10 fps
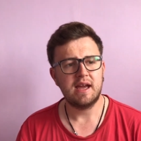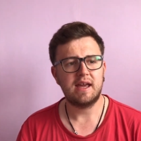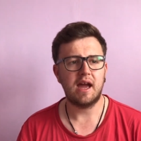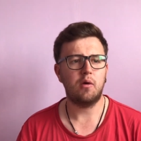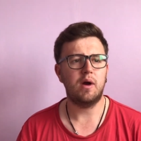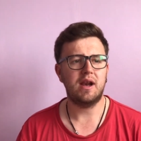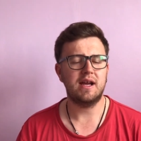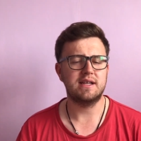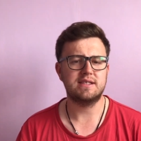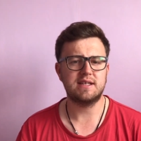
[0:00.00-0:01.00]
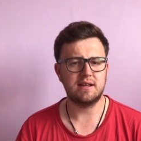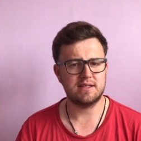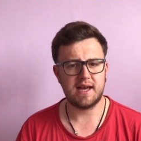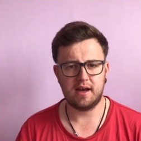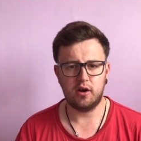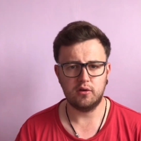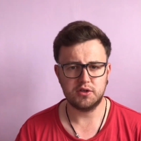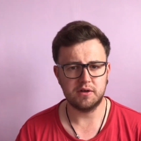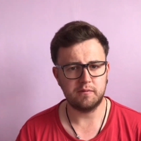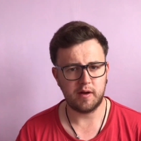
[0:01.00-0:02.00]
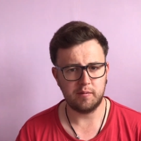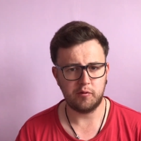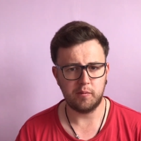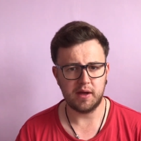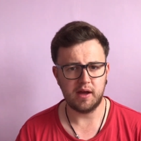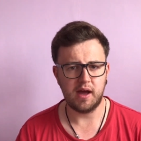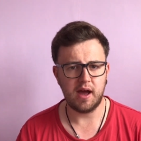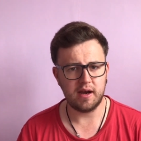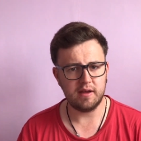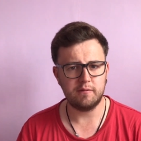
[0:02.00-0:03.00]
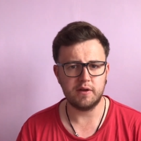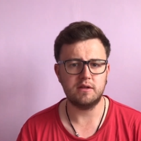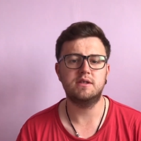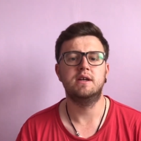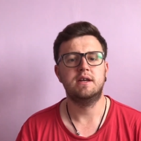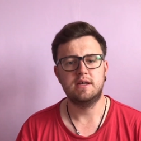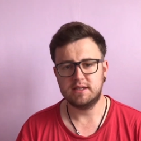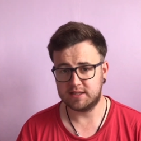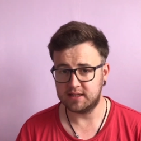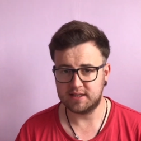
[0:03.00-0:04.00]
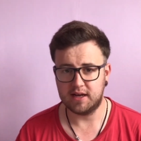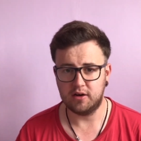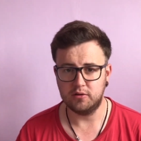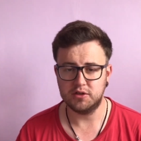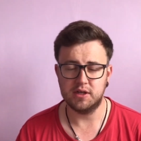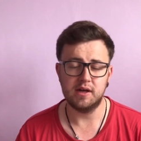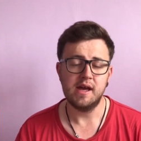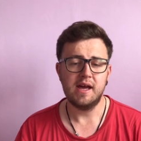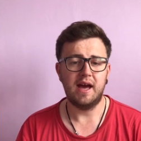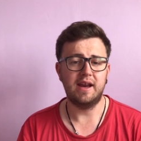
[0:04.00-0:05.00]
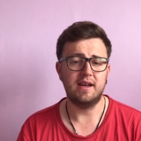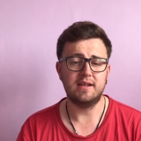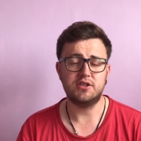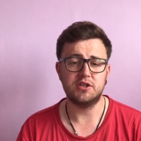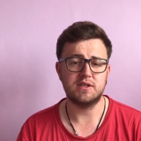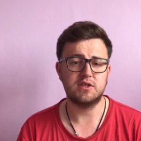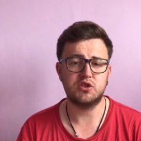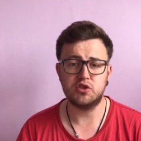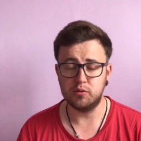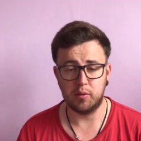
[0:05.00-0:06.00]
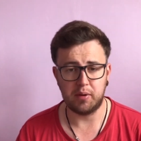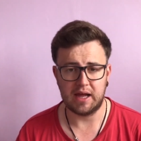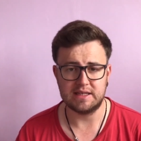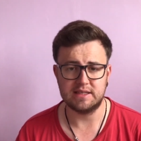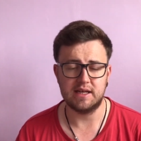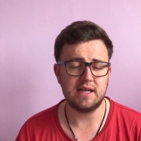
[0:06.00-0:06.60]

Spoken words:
get quite like a suntan lotion vibe from it, a honey-filled suntan lotion, and it is just super pleasant.